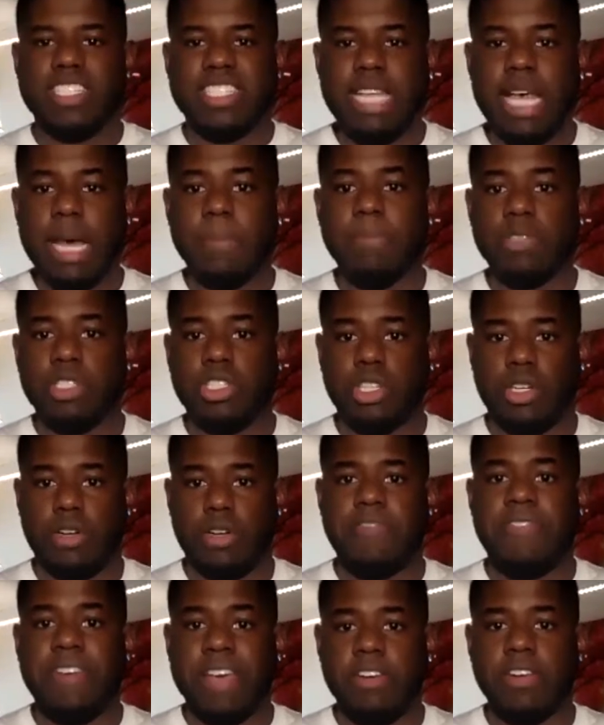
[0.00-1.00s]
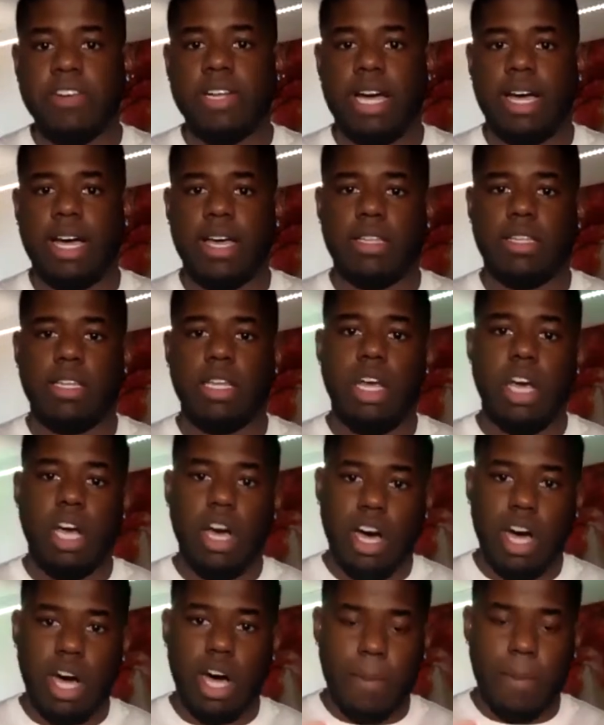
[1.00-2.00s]
temperature, Fahrenheit,
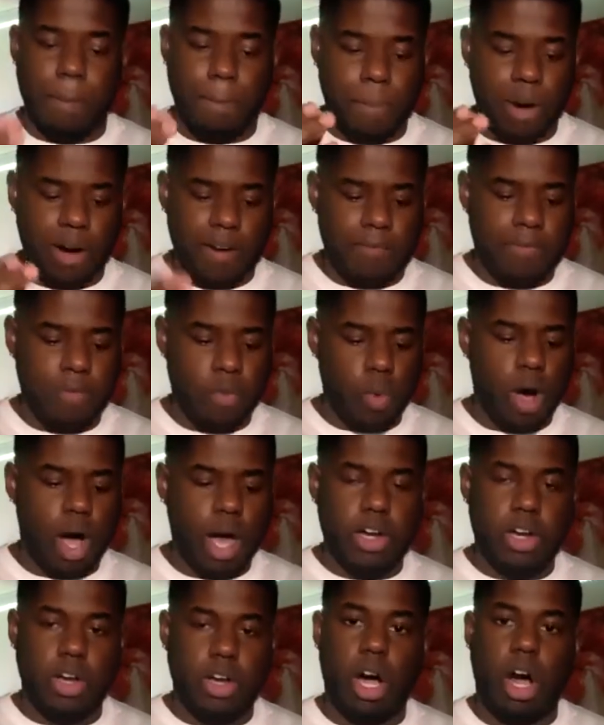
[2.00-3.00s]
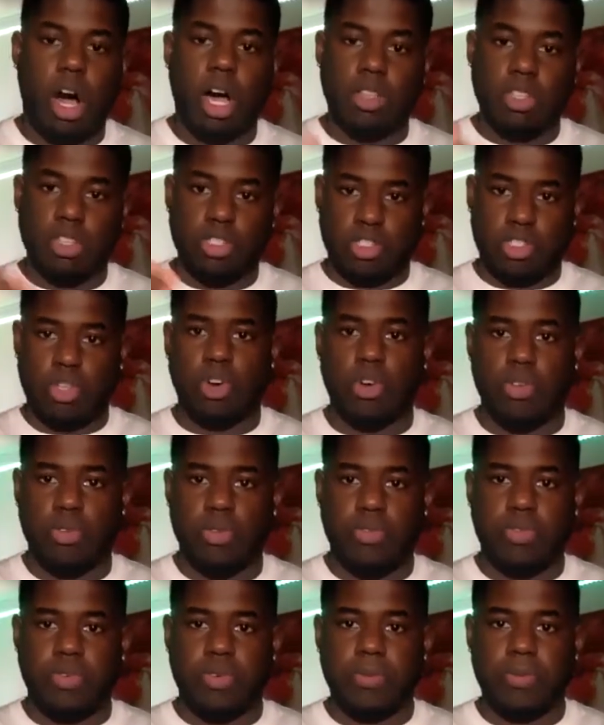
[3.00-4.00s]
of water on the stove,
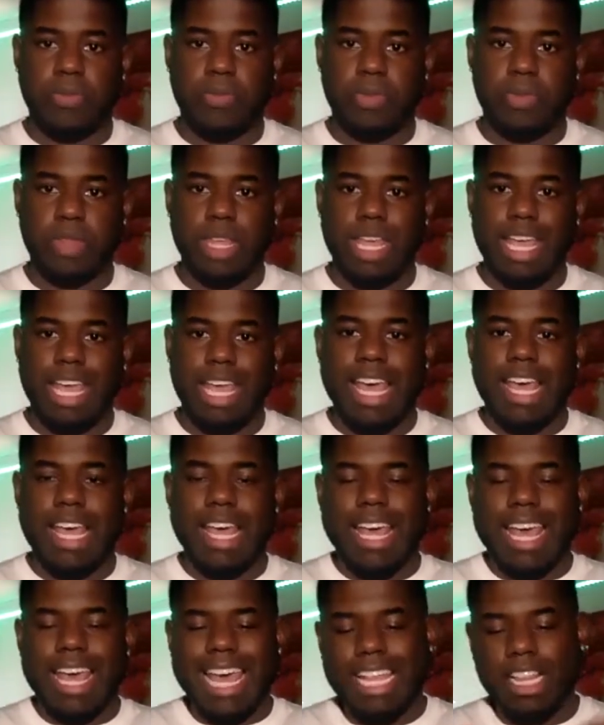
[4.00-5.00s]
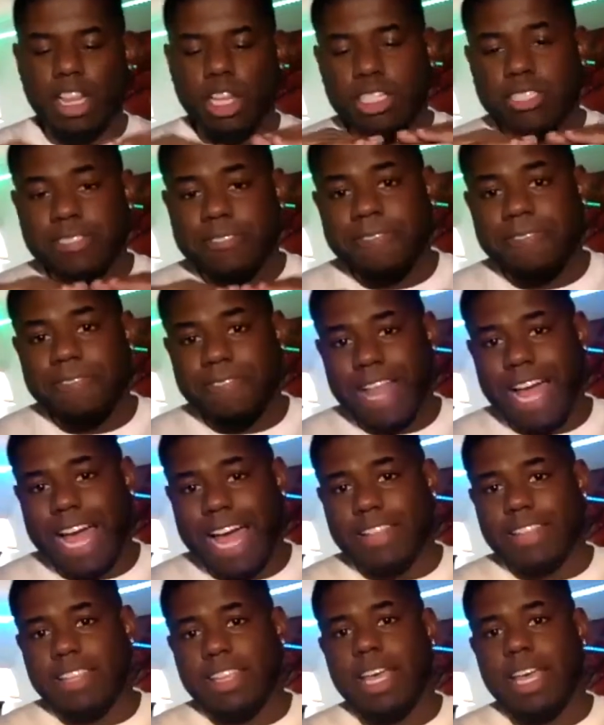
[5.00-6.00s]
it looks flat,